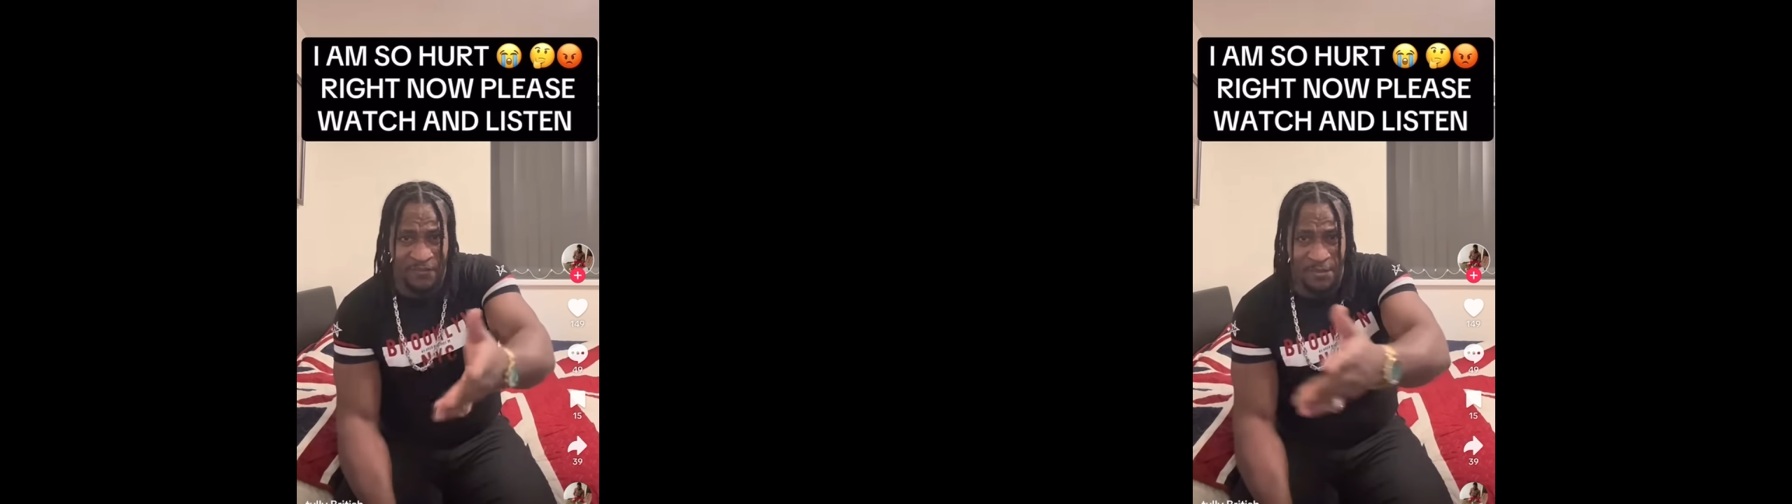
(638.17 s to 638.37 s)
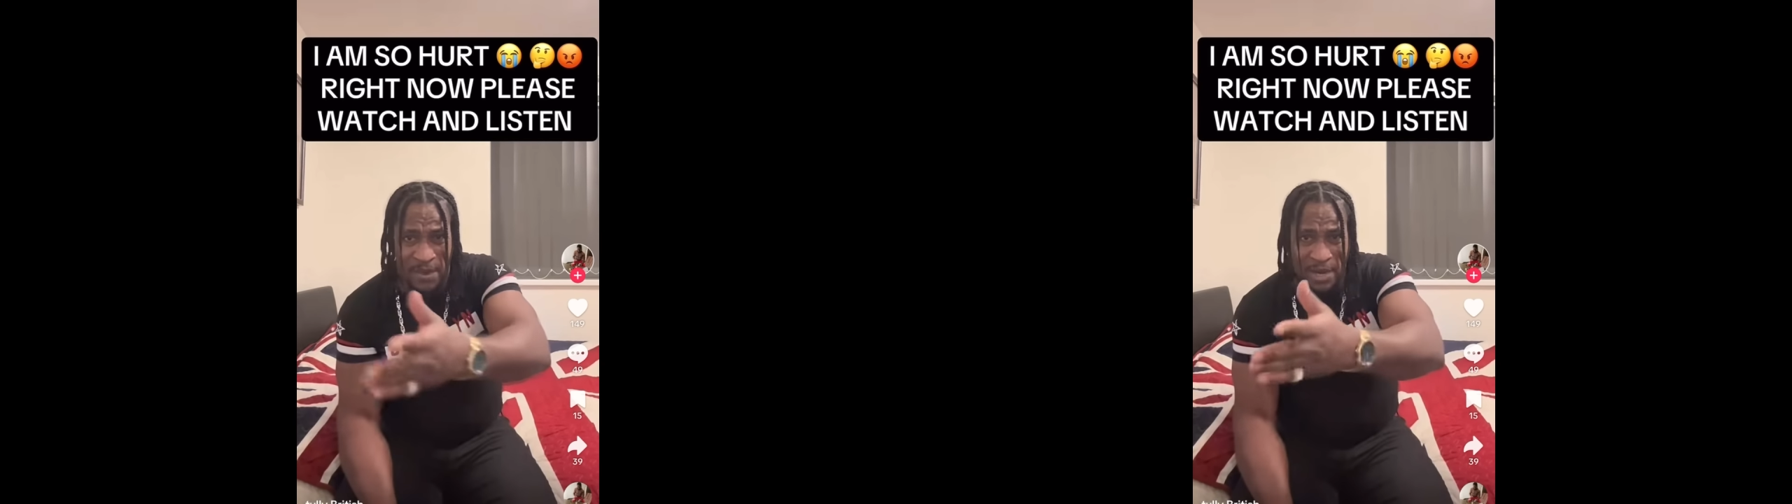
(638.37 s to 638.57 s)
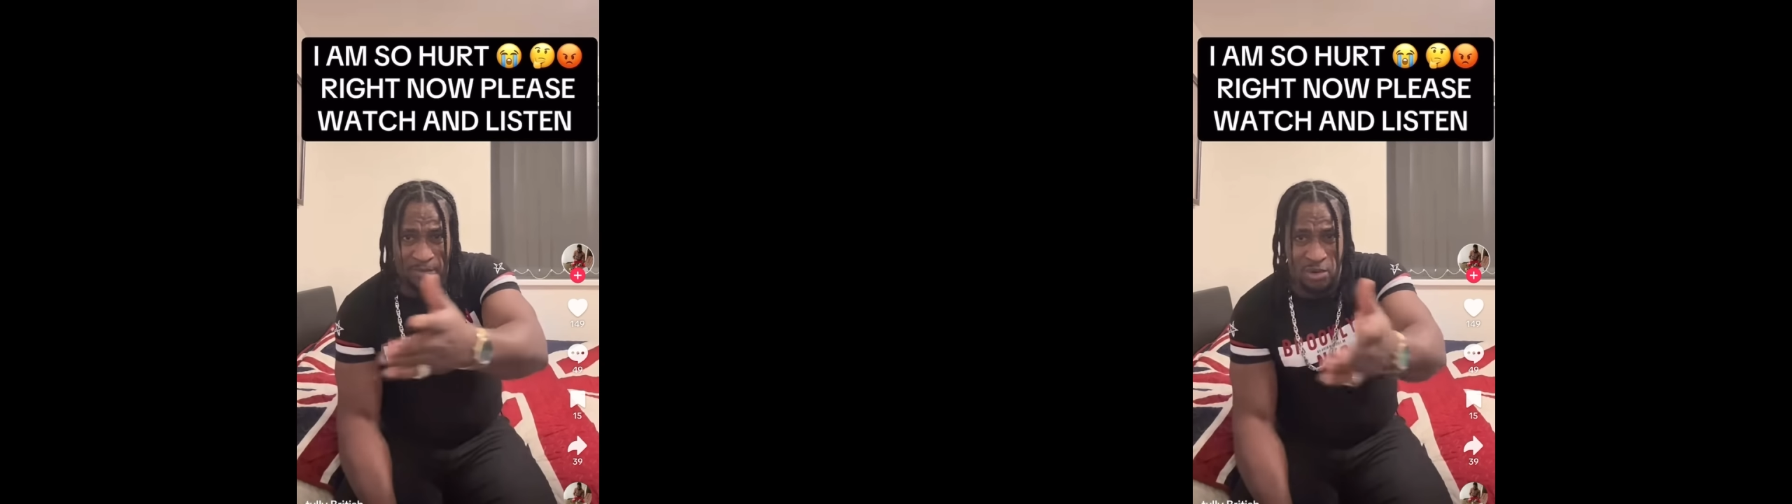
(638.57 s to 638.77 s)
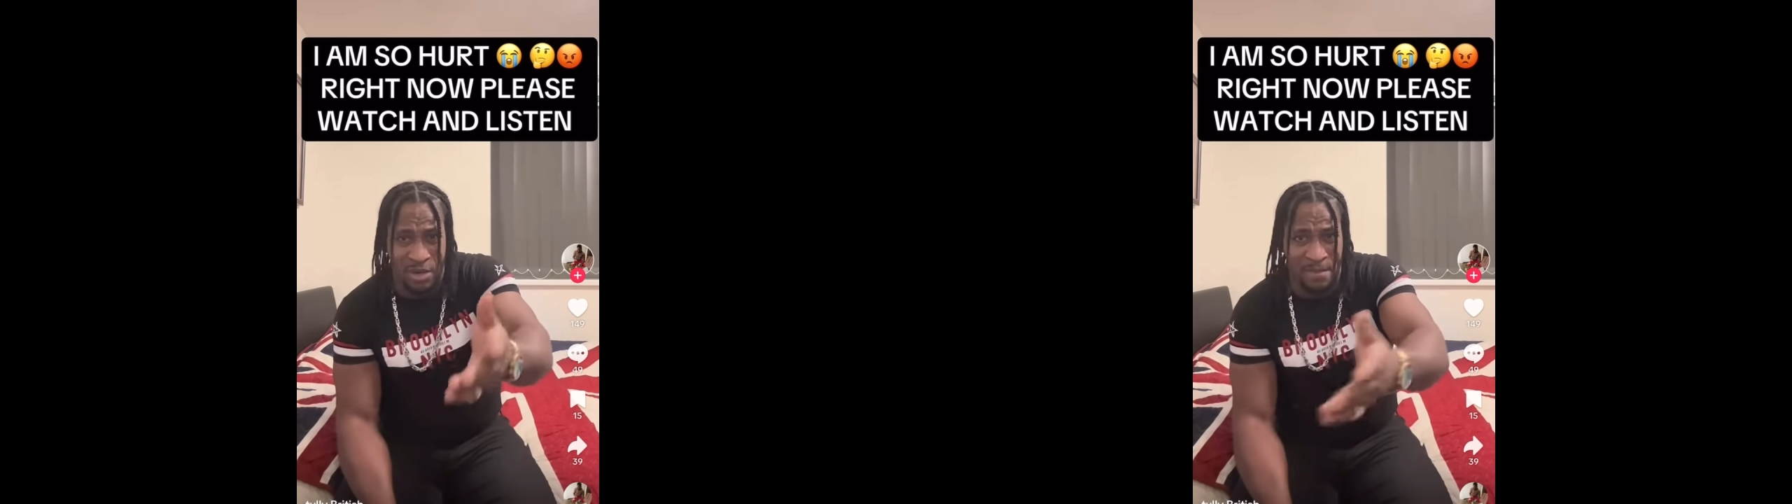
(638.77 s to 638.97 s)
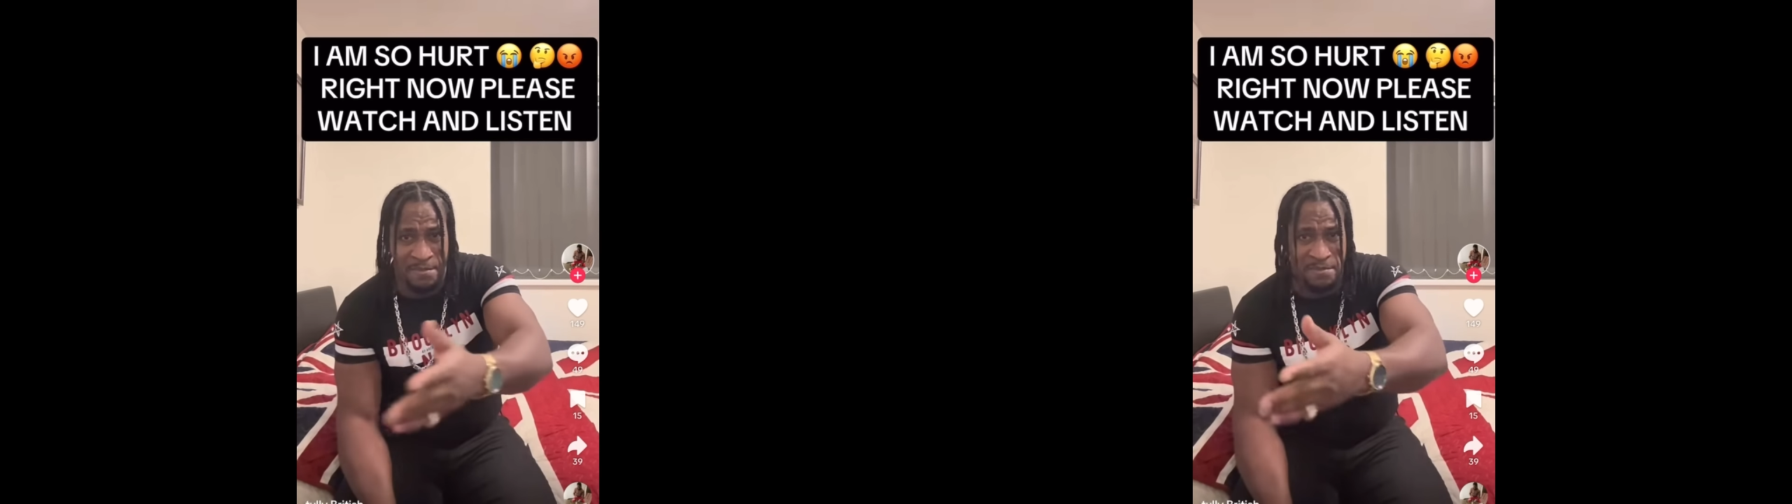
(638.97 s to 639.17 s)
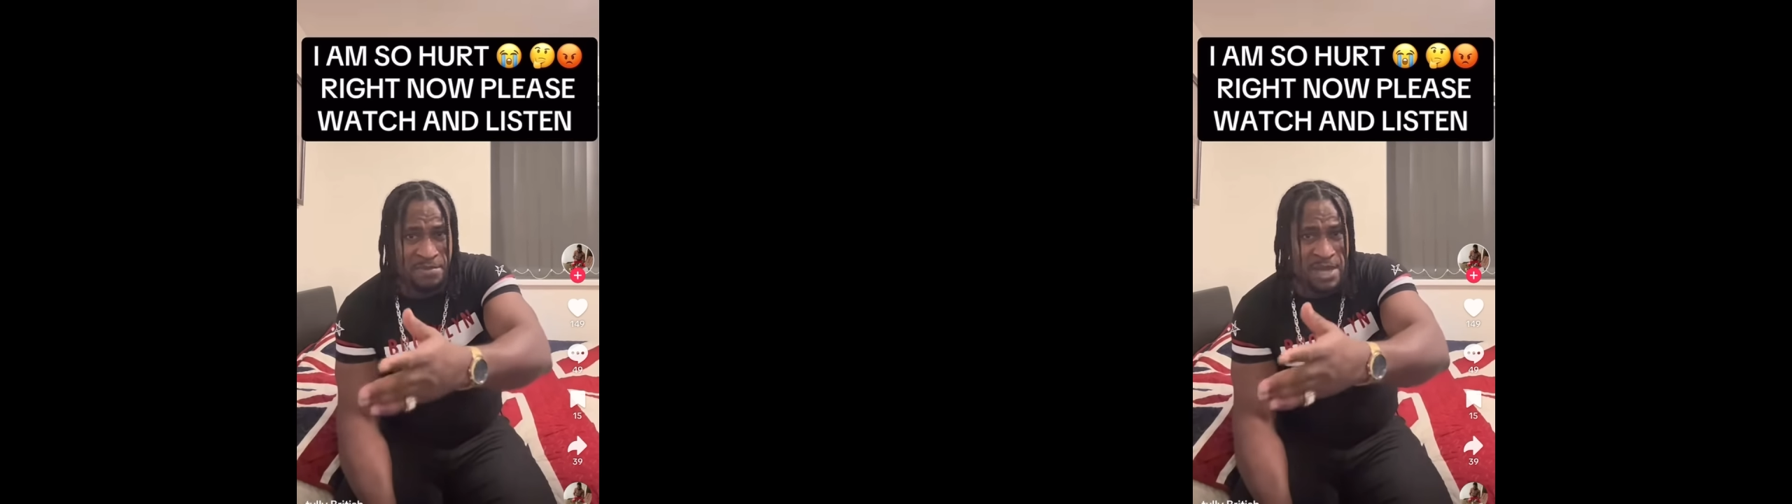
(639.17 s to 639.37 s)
for part program,